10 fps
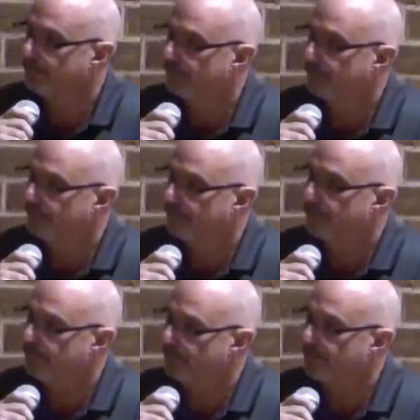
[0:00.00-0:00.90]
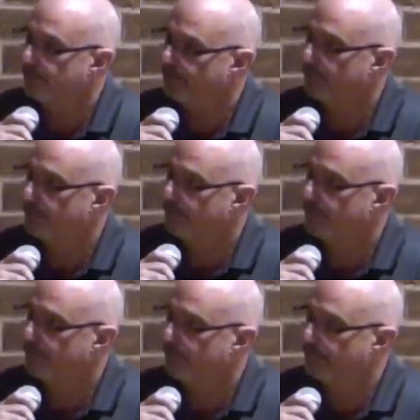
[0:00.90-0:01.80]

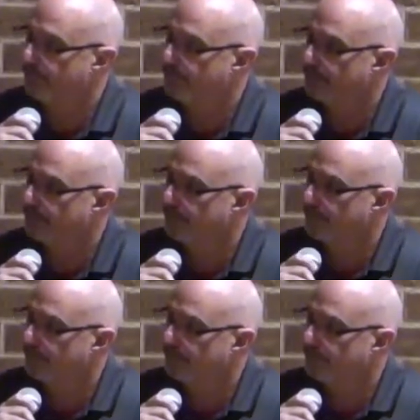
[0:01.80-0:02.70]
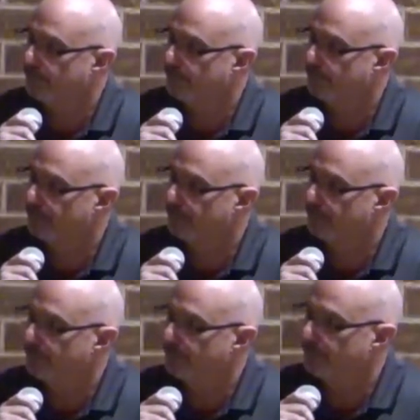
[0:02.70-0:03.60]

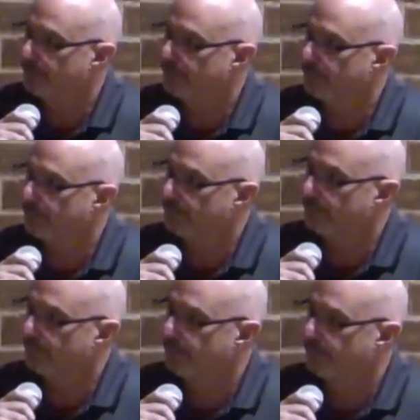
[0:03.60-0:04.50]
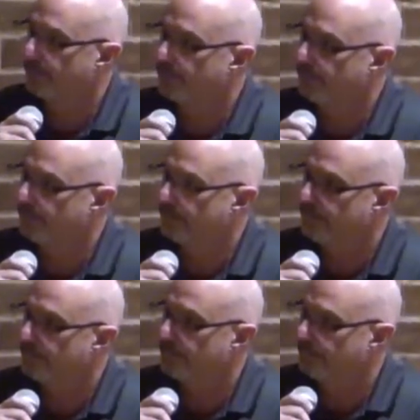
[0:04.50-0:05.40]

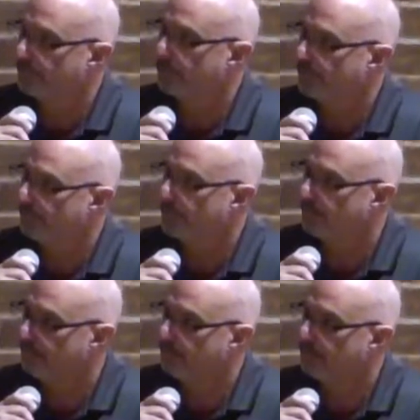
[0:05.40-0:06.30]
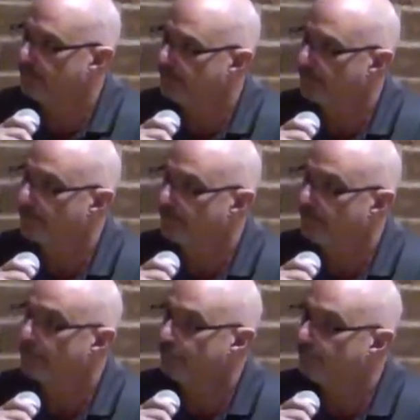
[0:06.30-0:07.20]

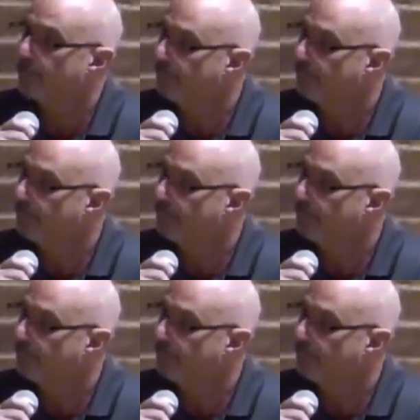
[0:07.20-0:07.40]
This person isn't speaking.